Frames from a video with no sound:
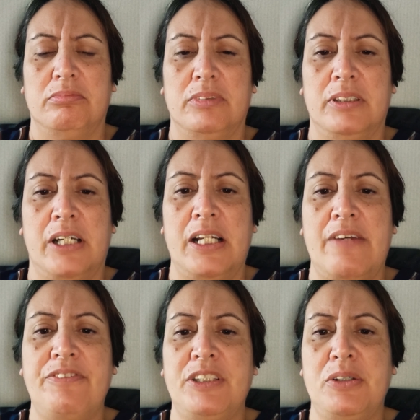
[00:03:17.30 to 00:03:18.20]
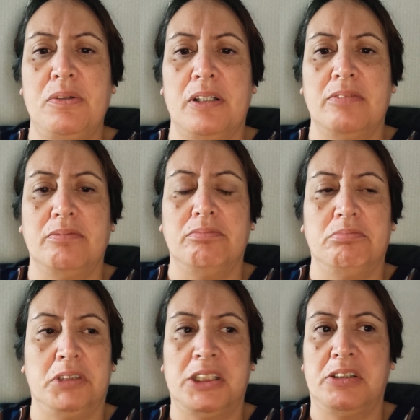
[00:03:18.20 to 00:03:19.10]
You don't have to do it.
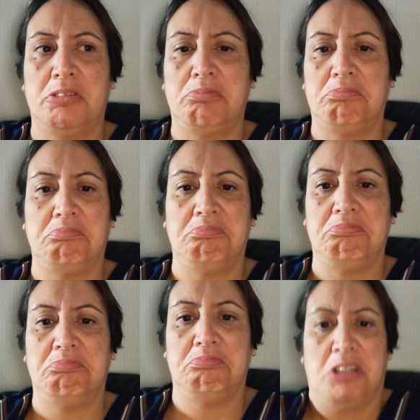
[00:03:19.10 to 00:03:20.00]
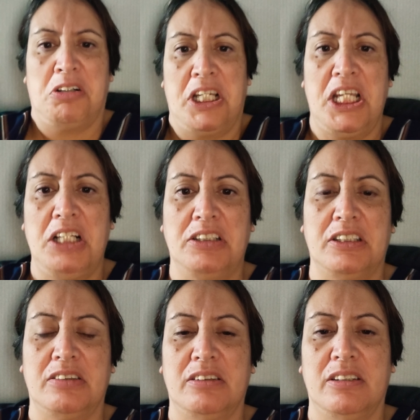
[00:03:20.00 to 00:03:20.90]
Just, who
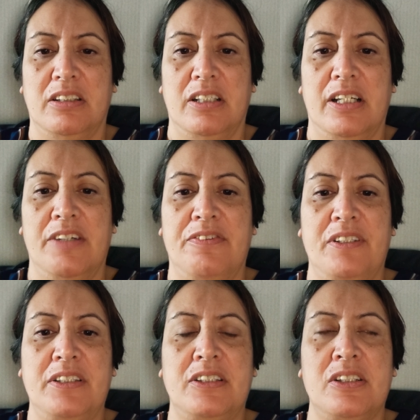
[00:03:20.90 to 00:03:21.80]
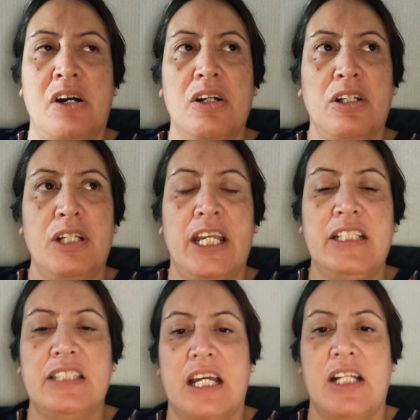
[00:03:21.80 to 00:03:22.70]
cares? If it's not going to
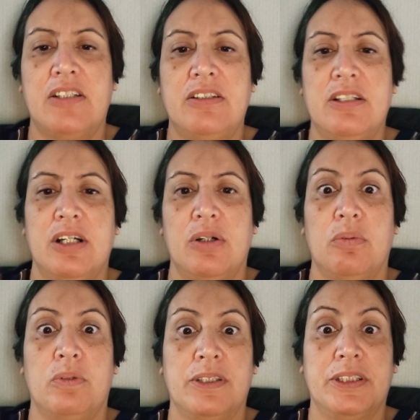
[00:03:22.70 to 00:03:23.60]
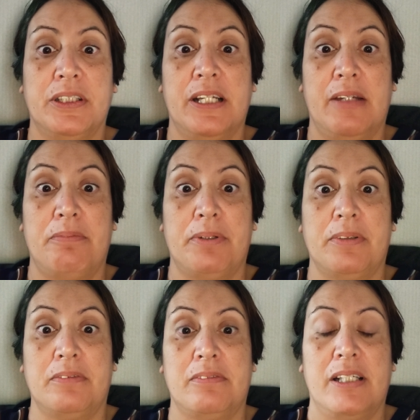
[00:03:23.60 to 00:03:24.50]
get done, what's going to
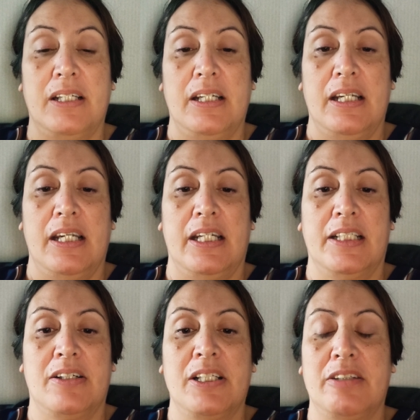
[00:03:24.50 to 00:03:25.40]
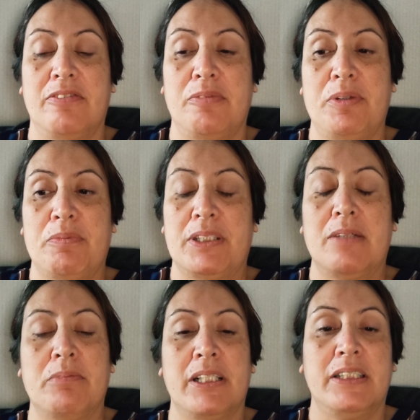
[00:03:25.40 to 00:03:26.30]
happen? And I can remember
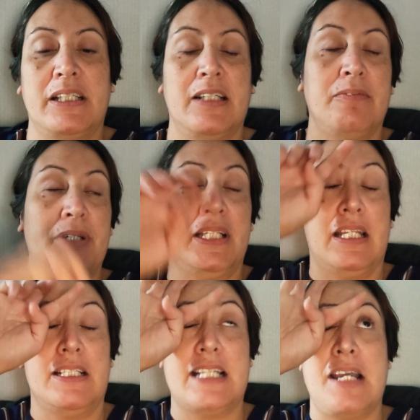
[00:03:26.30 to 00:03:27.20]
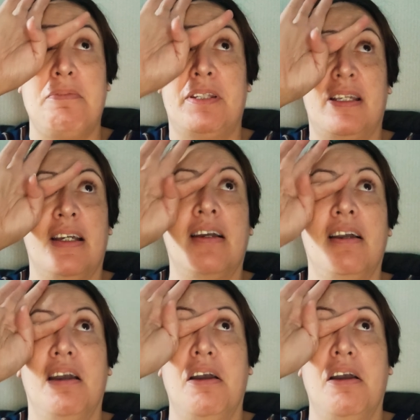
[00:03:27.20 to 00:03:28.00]
somebody telling me the same thing